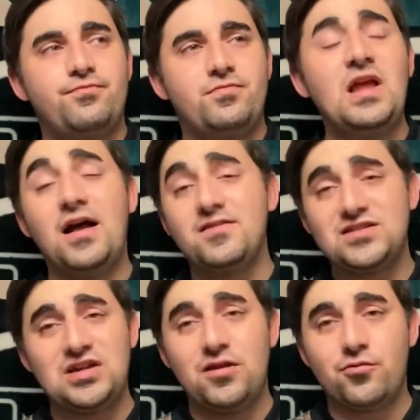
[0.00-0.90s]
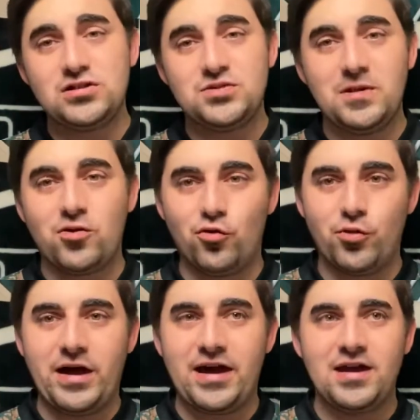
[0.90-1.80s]
Not designed runs by the
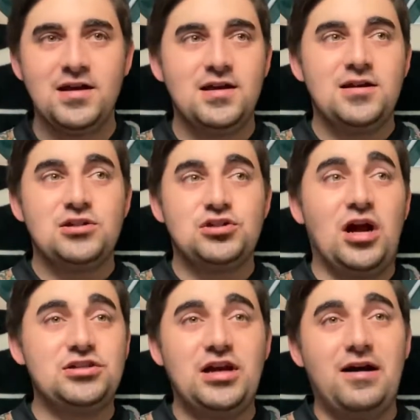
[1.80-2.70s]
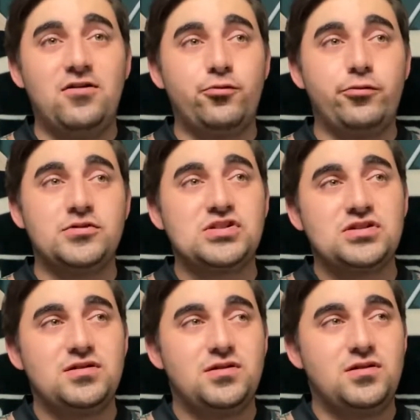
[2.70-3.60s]
quarterback. Josh Allen
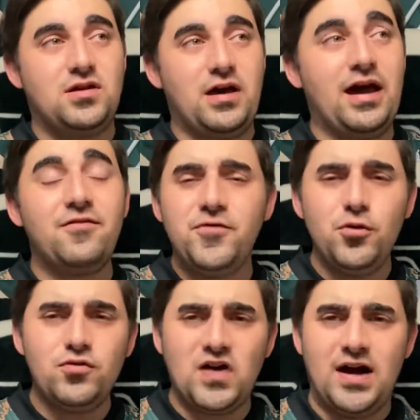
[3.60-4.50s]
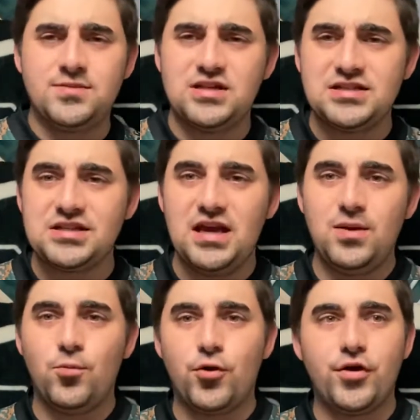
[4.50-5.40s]
had a few times in this
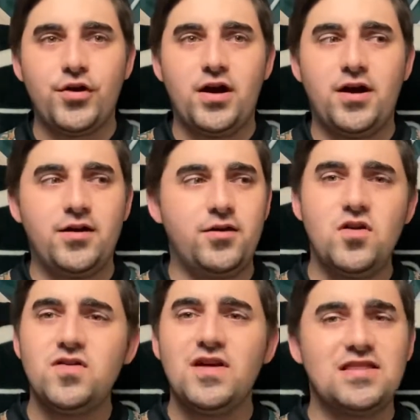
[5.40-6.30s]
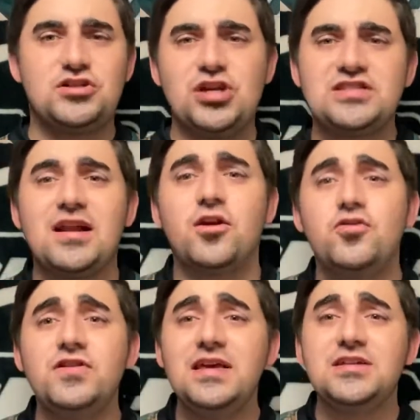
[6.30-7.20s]
game where it looked like the Jets had a
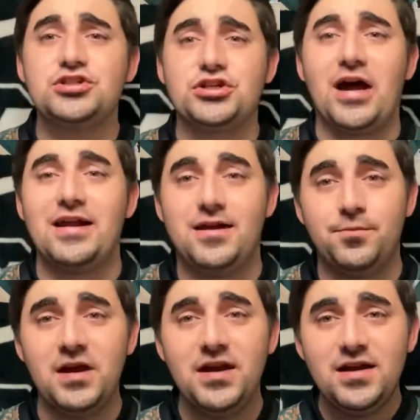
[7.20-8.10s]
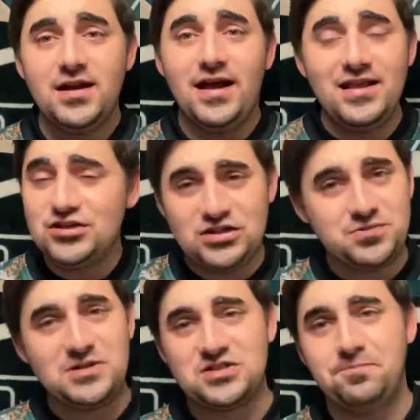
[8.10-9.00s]
clean shot at him, and they just
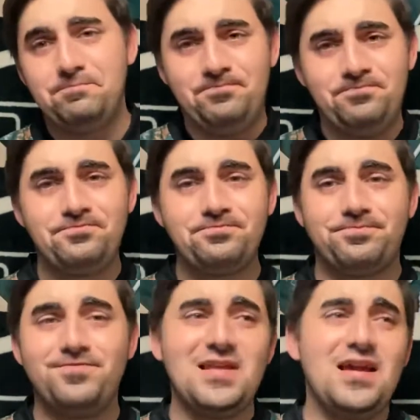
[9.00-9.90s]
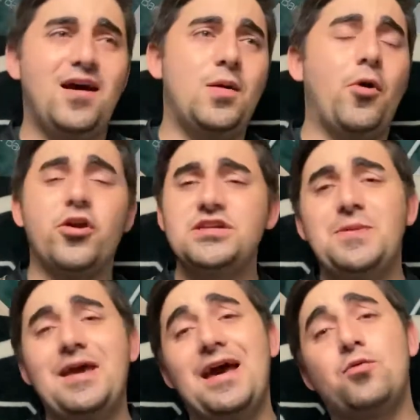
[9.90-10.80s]
missed him. Marcus
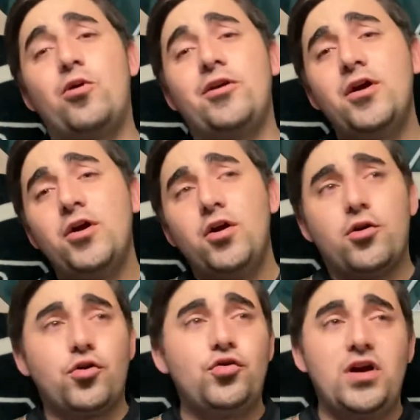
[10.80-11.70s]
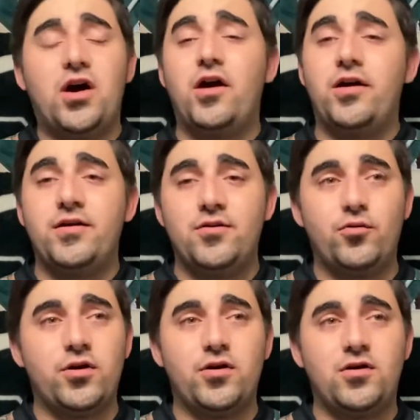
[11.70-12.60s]
May had one early on
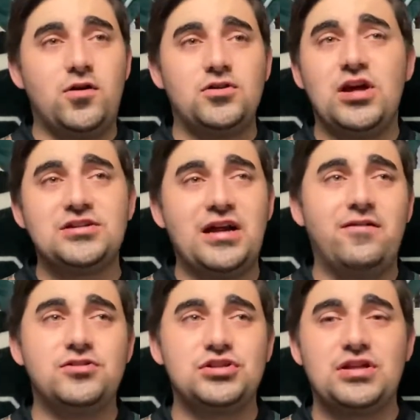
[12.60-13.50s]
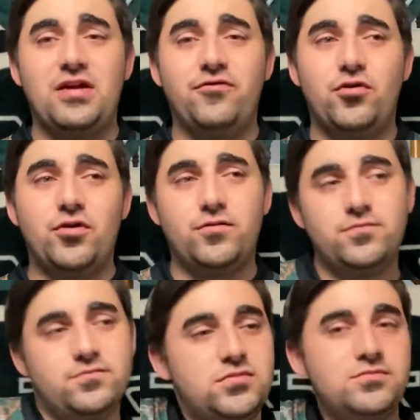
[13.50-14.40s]
where Josh Allen just gave a little,
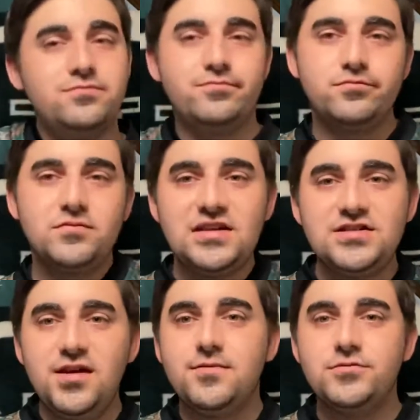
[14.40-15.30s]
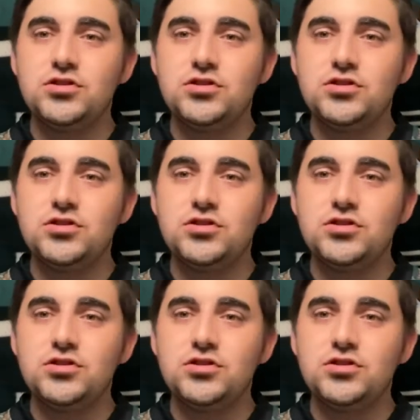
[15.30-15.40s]
that's it.